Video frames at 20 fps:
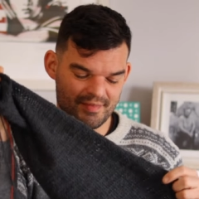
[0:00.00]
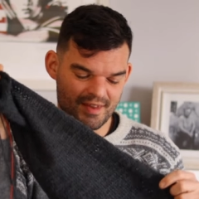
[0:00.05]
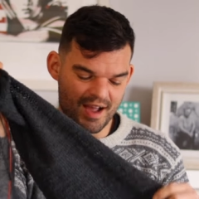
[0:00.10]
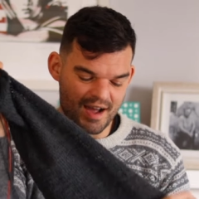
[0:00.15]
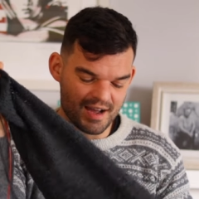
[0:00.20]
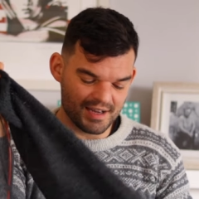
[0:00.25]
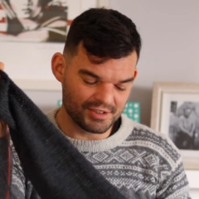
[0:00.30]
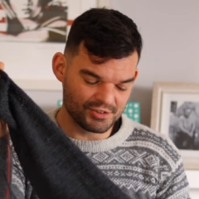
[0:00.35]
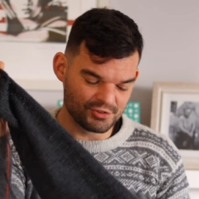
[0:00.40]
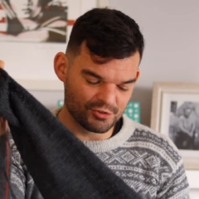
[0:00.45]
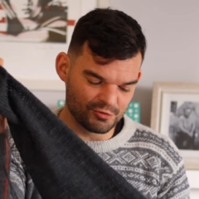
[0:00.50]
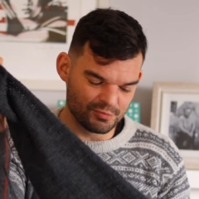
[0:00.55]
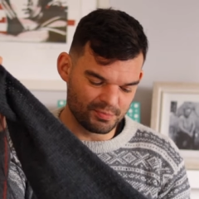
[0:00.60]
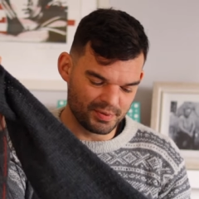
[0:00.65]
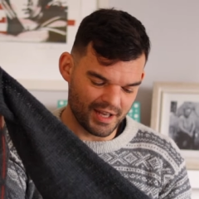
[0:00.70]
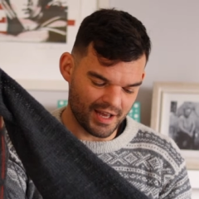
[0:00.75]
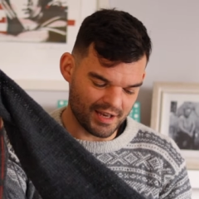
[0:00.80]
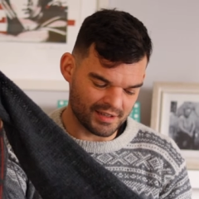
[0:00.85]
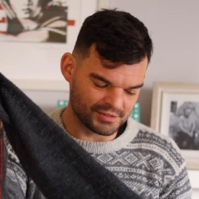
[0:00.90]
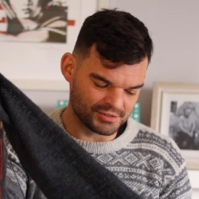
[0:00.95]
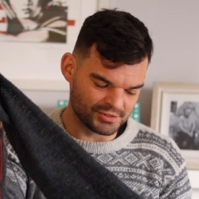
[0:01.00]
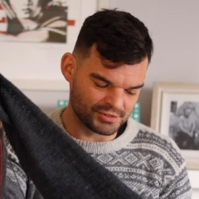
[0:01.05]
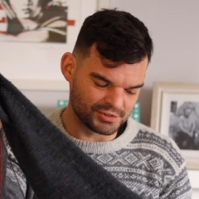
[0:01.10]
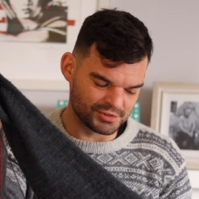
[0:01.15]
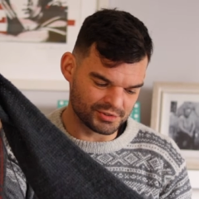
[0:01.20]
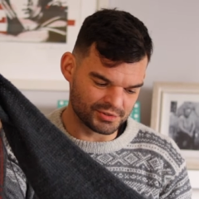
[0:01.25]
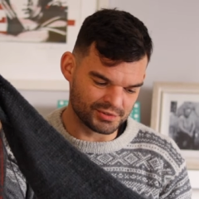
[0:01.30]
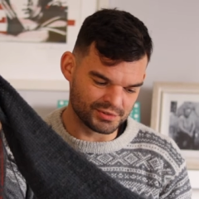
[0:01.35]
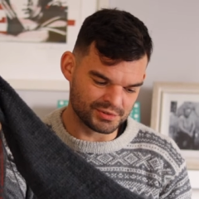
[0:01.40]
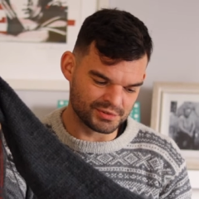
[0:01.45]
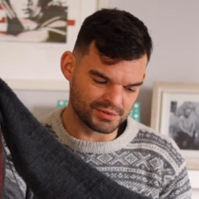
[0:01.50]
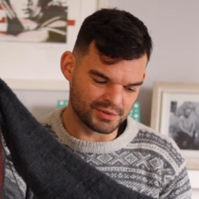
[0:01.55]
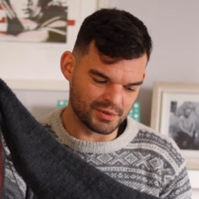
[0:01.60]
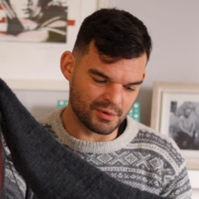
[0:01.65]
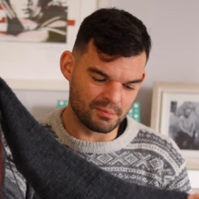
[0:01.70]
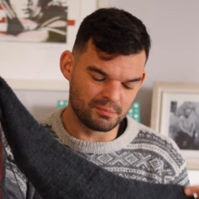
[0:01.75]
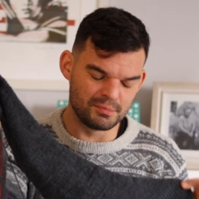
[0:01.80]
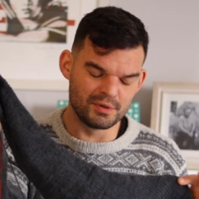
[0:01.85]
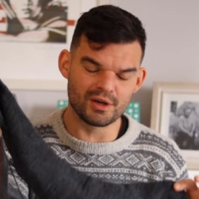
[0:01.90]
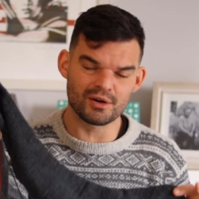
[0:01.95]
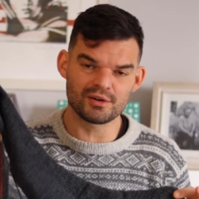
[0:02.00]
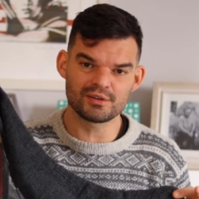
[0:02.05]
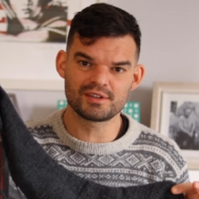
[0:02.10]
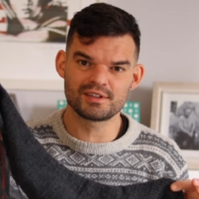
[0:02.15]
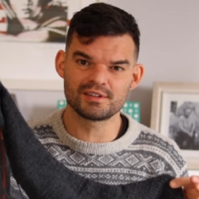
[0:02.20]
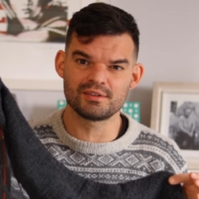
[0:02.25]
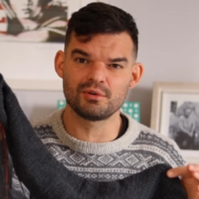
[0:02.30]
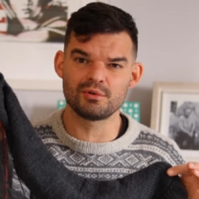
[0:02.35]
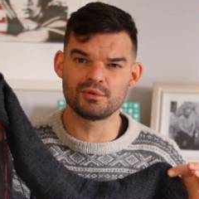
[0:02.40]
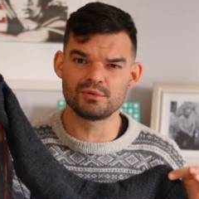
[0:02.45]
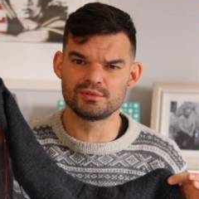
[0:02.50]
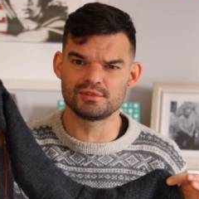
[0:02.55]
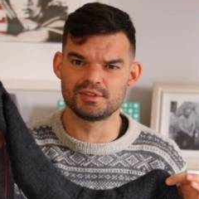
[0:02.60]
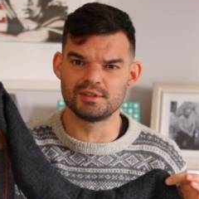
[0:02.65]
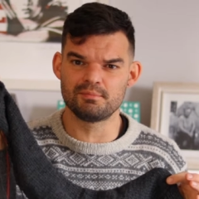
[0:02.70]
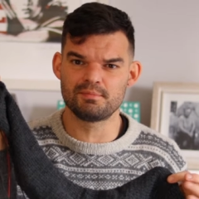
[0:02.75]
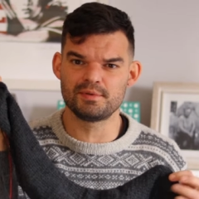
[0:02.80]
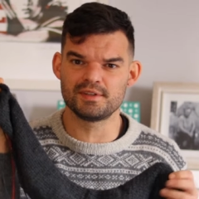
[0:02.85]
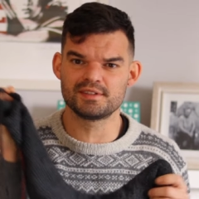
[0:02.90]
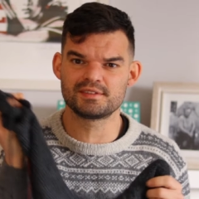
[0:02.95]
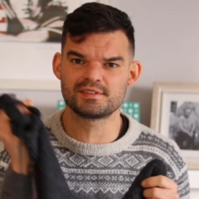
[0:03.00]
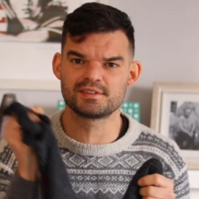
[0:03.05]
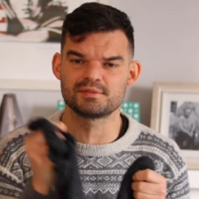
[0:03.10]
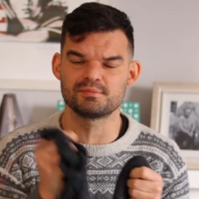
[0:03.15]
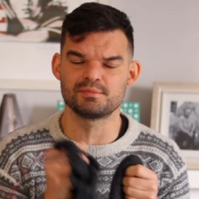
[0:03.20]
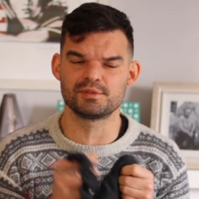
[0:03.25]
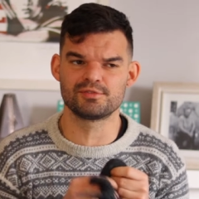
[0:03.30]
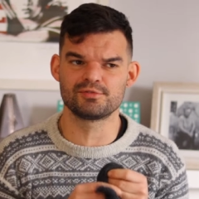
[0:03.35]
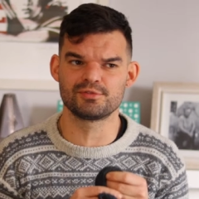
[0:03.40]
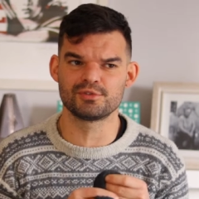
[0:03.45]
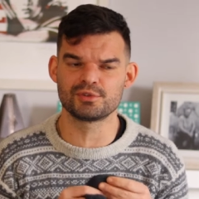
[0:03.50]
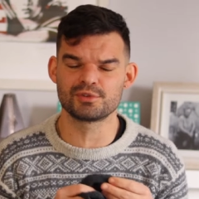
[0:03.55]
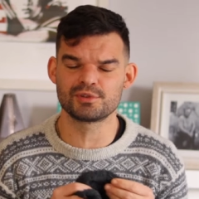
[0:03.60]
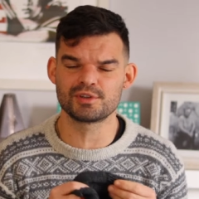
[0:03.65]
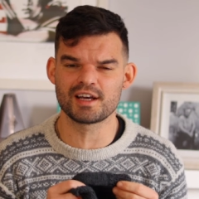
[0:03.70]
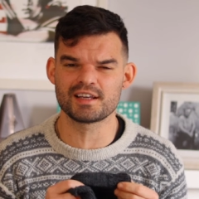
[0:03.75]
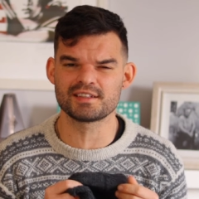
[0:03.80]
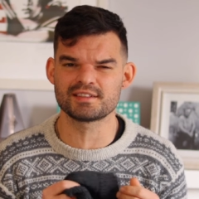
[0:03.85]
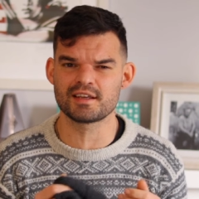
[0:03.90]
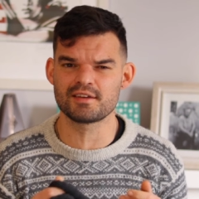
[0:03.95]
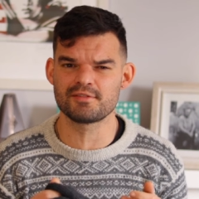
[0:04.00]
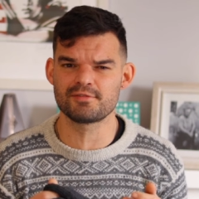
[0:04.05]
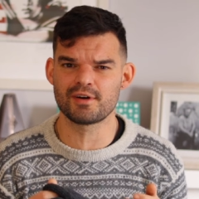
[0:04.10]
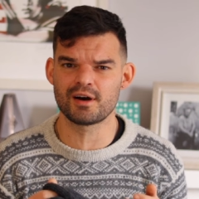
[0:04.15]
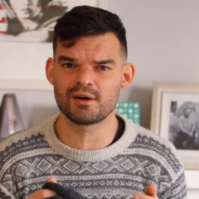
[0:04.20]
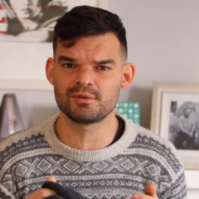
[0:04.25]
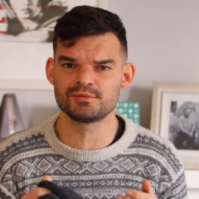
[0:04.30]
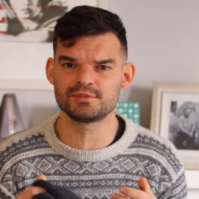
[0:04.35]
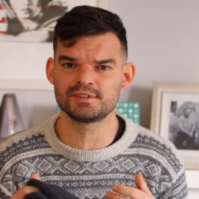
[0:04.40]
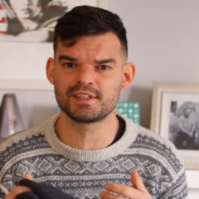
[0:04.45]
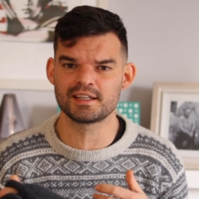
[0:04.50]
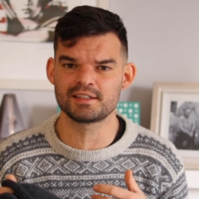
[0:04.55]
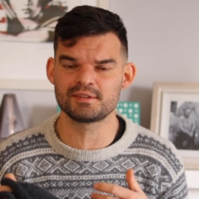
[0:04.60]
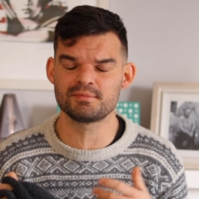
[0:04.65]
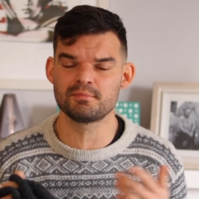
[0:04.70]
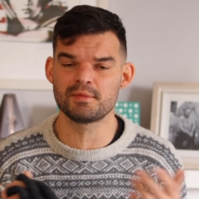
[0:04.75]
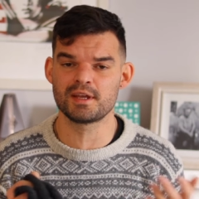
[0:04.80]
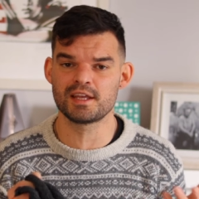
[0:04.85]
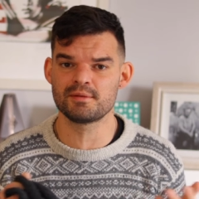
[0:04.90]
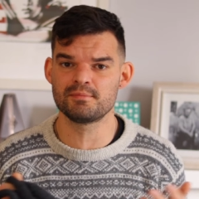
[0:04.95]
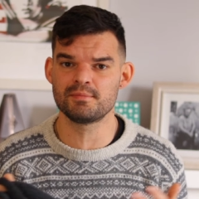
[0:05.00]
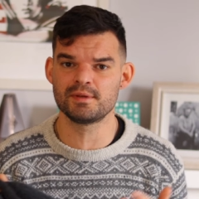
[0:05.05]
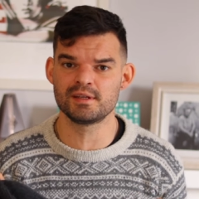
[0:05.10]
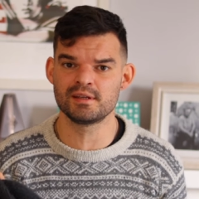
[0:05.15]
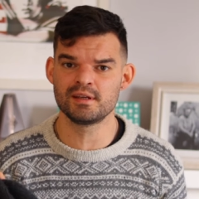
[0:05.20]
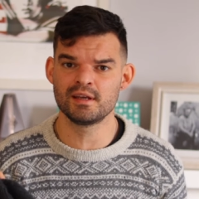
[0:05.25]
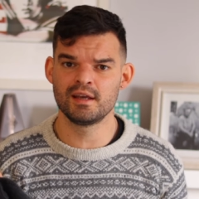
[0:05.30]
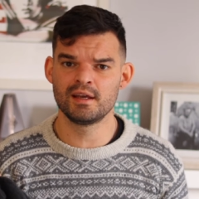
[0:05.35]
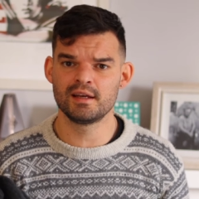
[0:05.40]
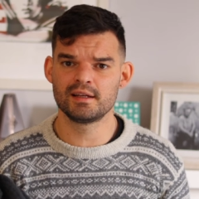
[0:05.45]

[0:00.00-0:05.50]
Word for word: I do plan to block all the pieces before as I found that may be